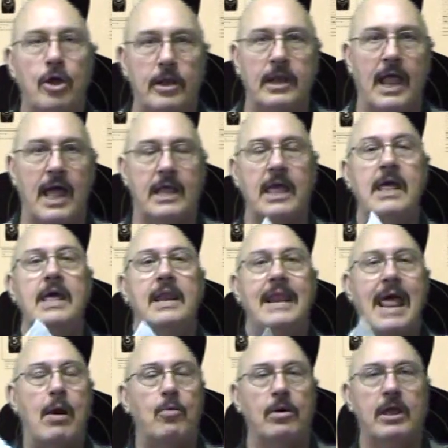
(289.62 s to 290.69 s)
Good luck.
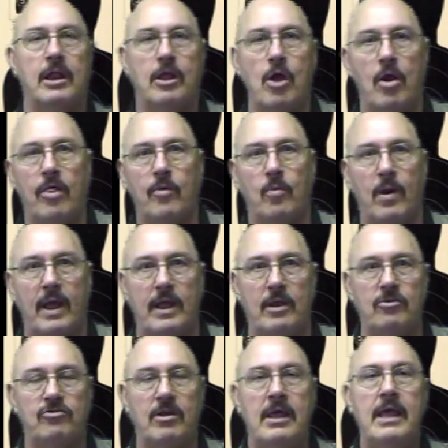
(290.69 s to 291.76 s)
Now we're going to go to the
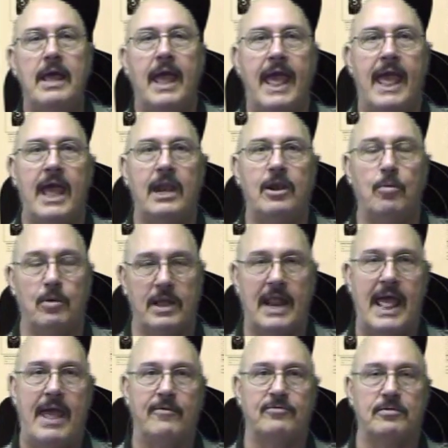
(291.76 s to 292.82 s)
range and we're
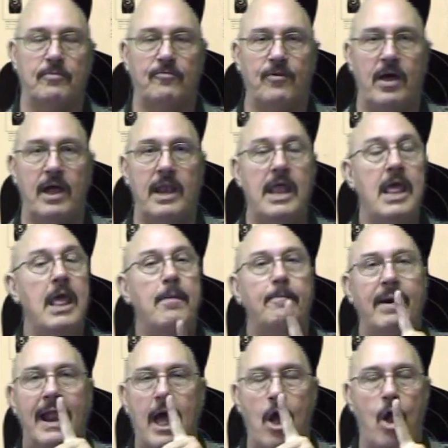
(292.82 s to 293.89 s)
going to have some fun,
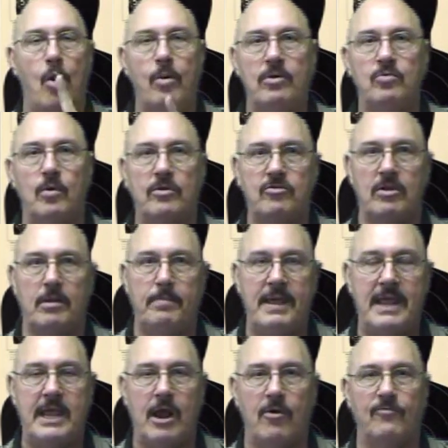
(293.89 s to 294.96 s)
but I always want you to
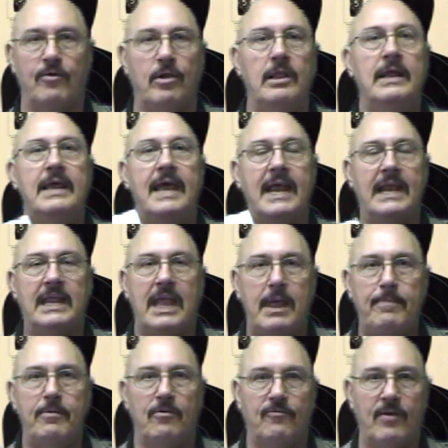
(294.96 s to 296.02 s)
be careful and
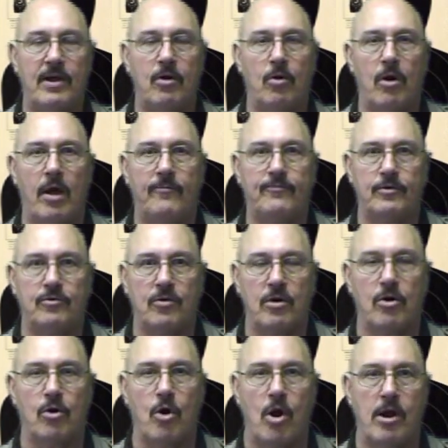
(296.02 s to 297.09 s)
keep your finger off the
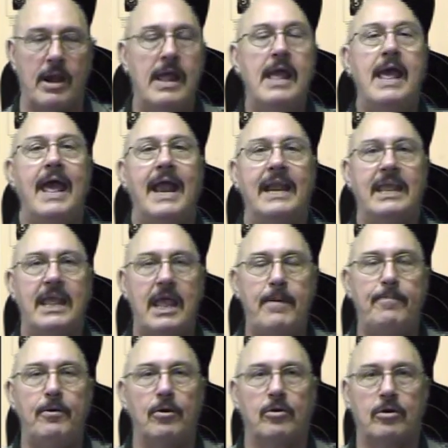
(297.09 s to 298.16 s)
trigger guard and
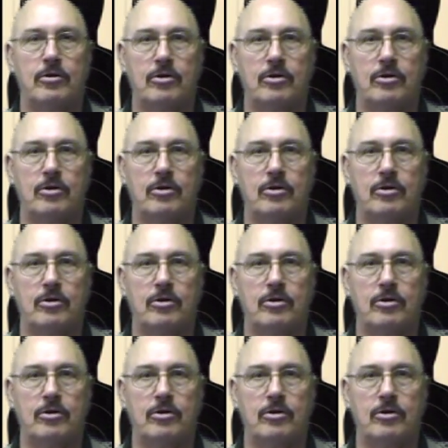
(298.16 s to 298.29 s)
keep your